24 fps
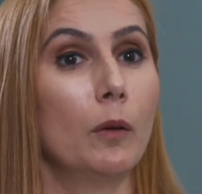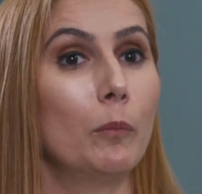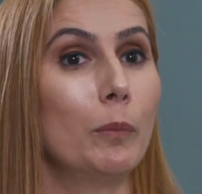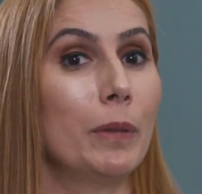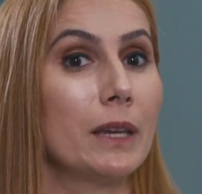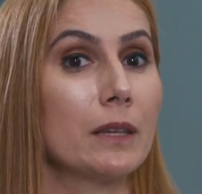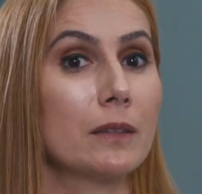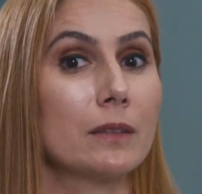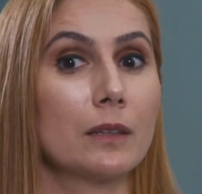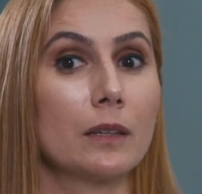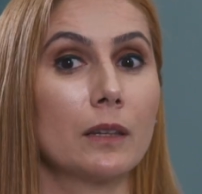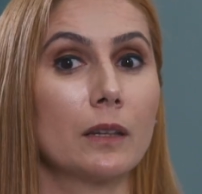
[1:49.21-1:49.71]

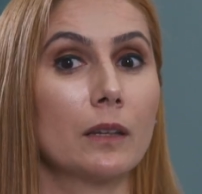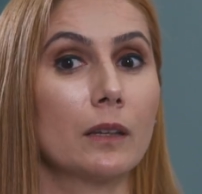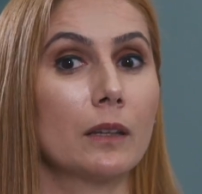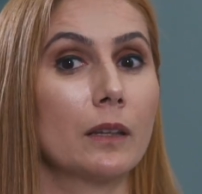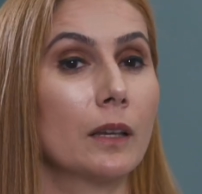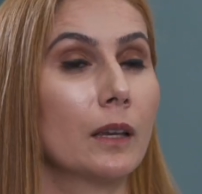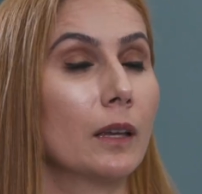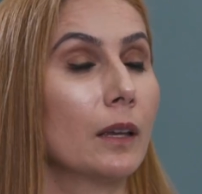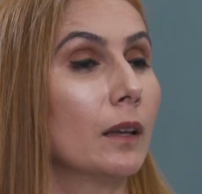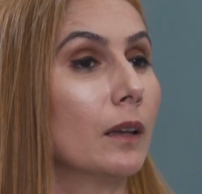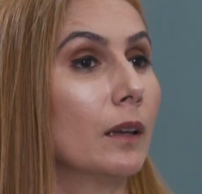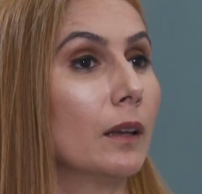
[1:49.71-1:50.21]

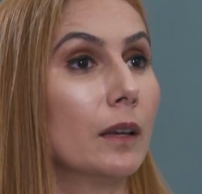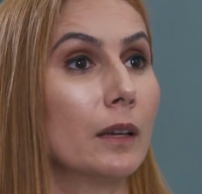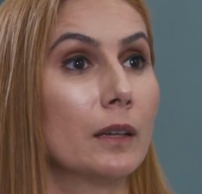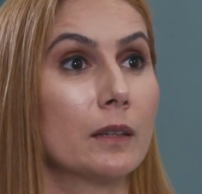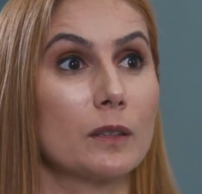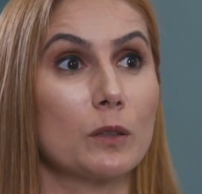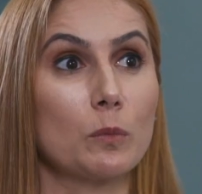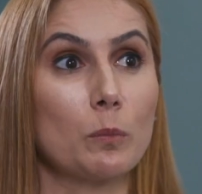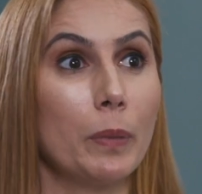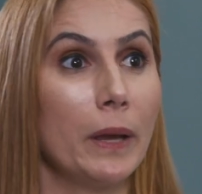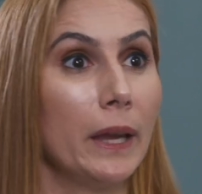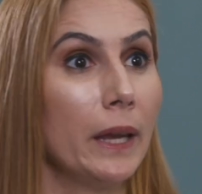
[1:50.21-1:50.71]
Basically,
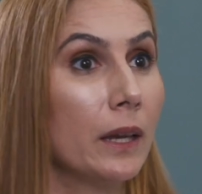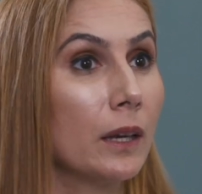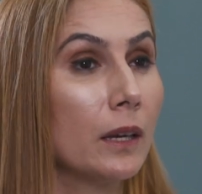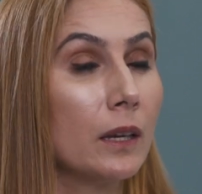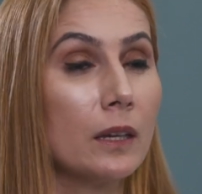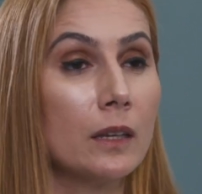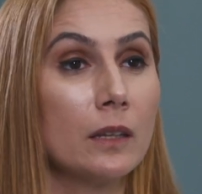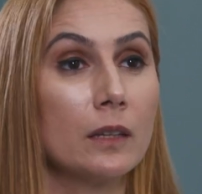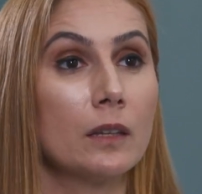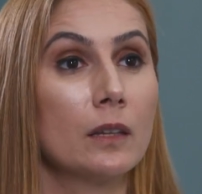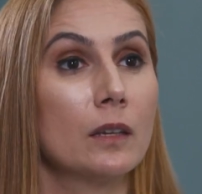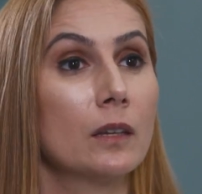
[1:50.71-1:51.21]
it's
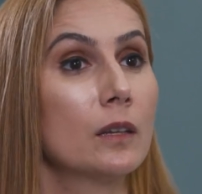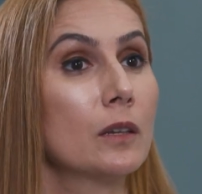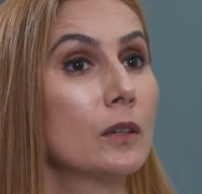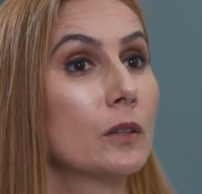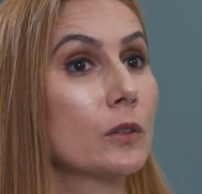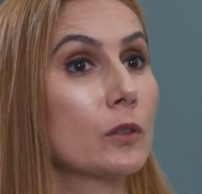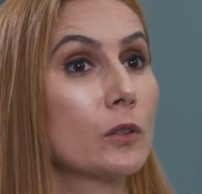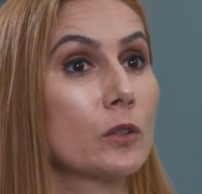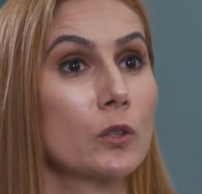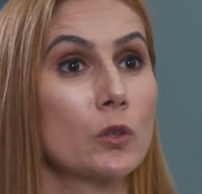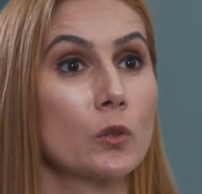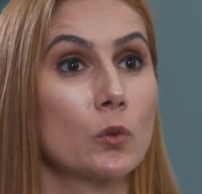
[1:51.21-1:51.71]
pain,
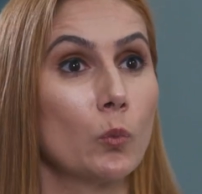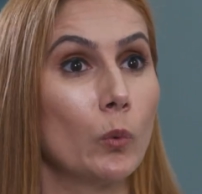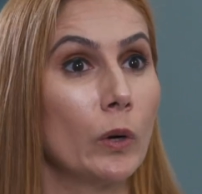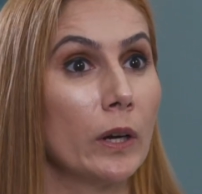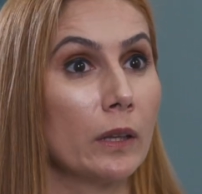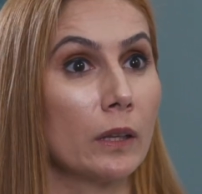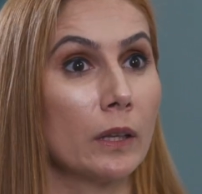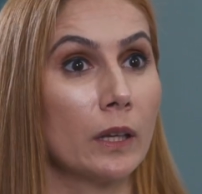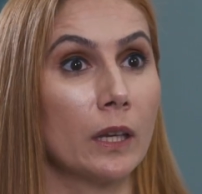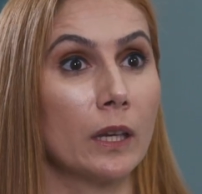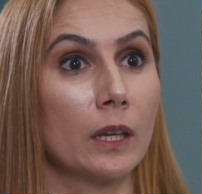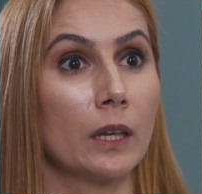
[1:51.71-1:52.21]

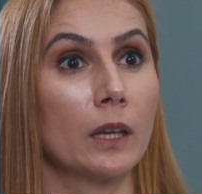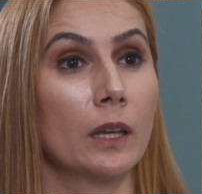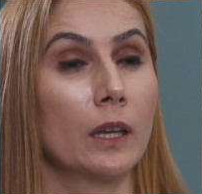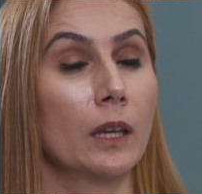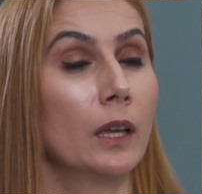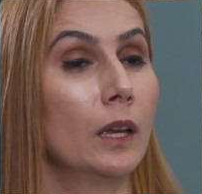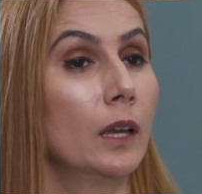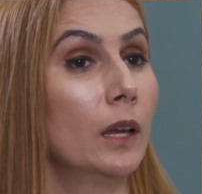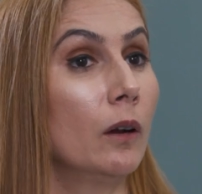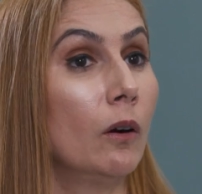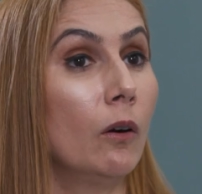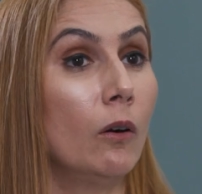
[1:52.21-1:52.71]
swelling,
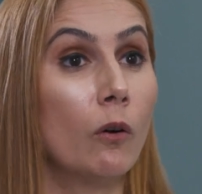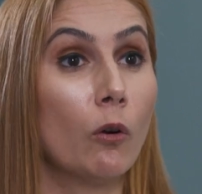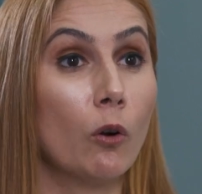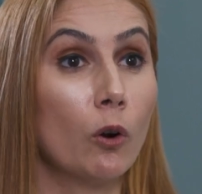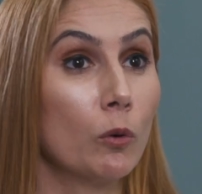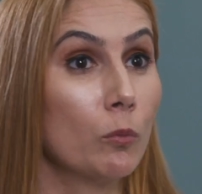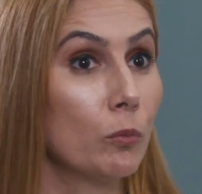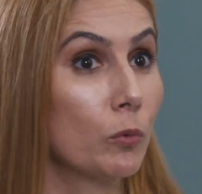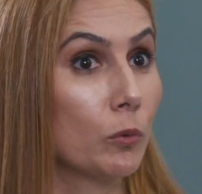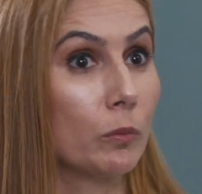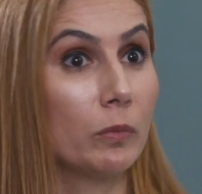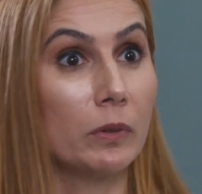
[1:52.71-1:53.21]

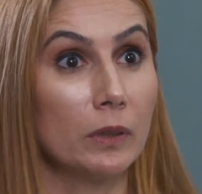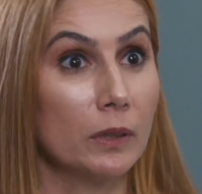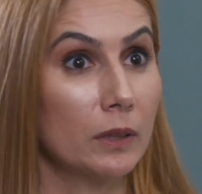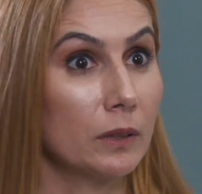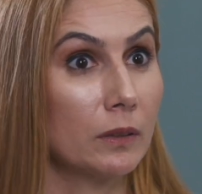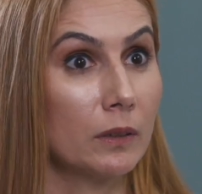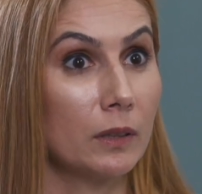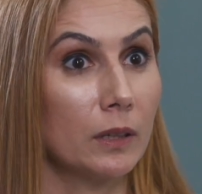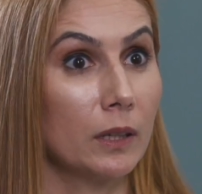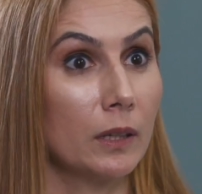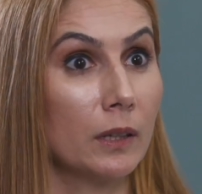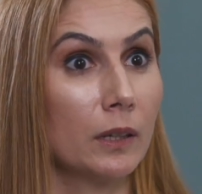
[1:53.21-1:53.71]
or
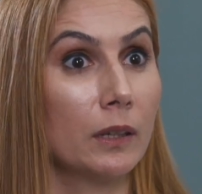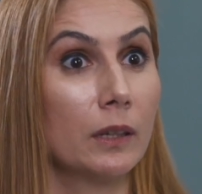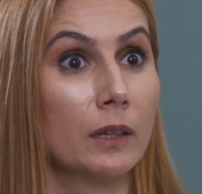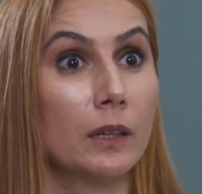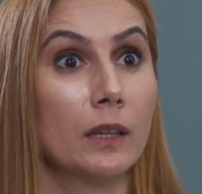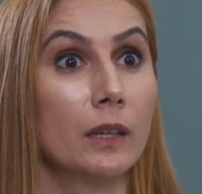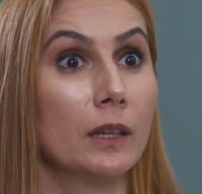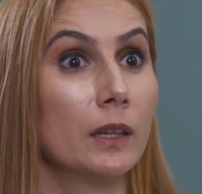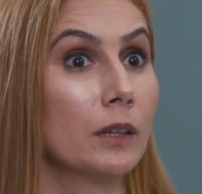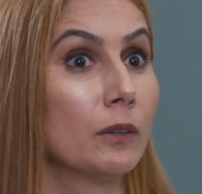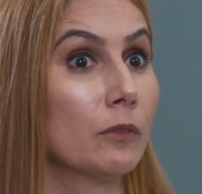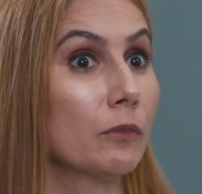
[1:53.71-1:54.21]
mobility,
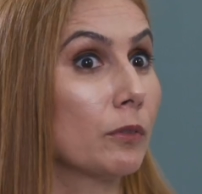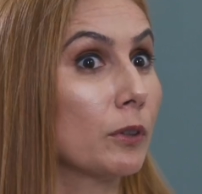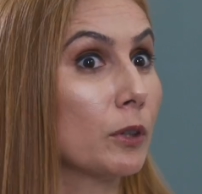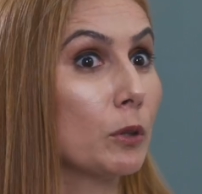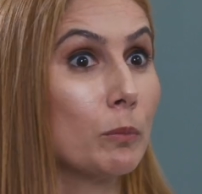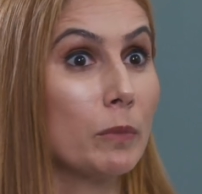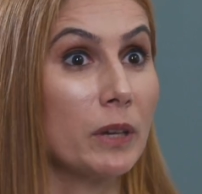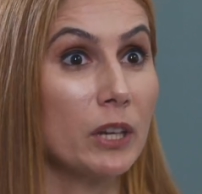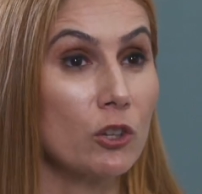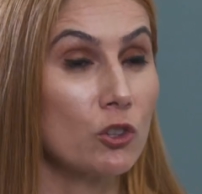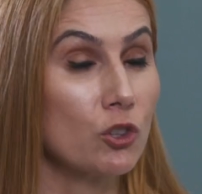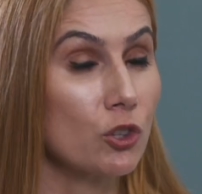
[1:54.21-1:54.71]

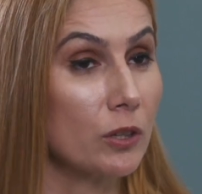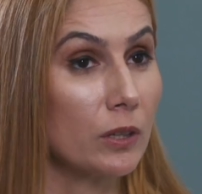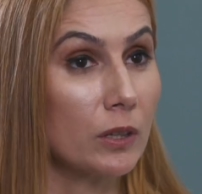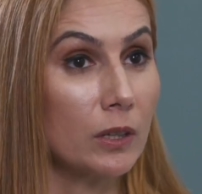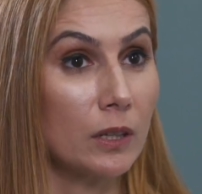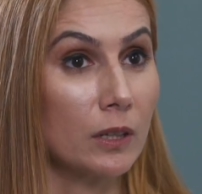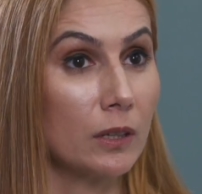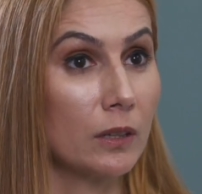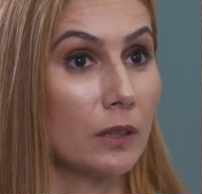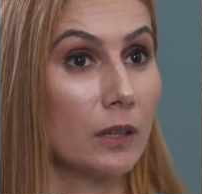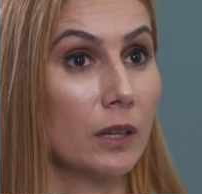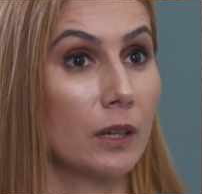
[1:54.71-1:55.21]
inflammation
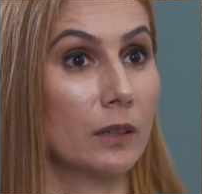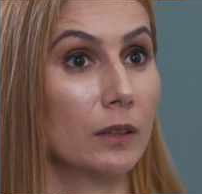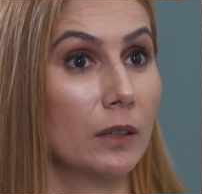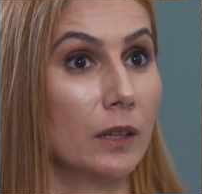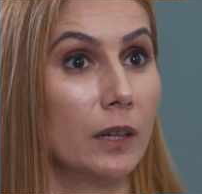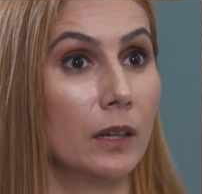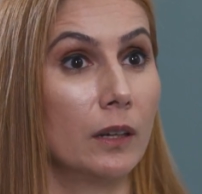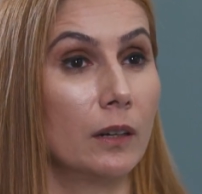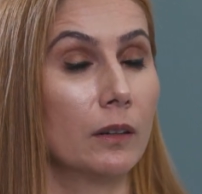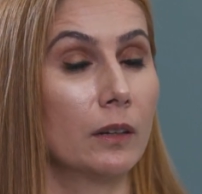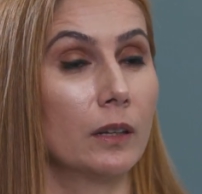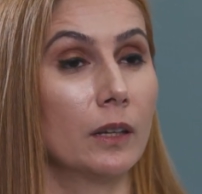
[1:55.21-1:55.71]
in that
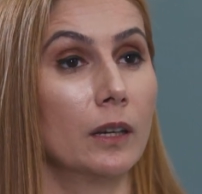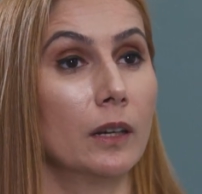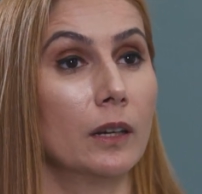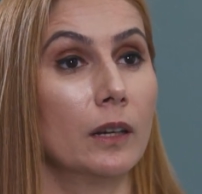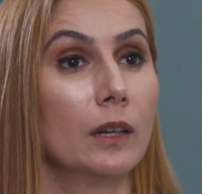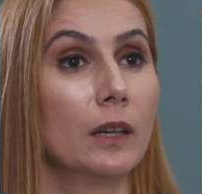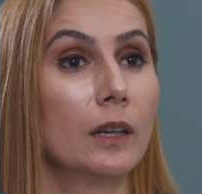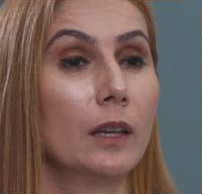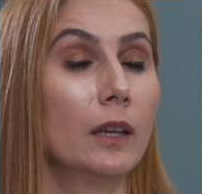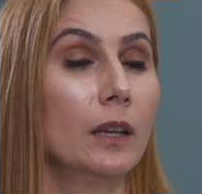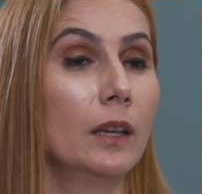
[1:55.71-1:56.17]
area.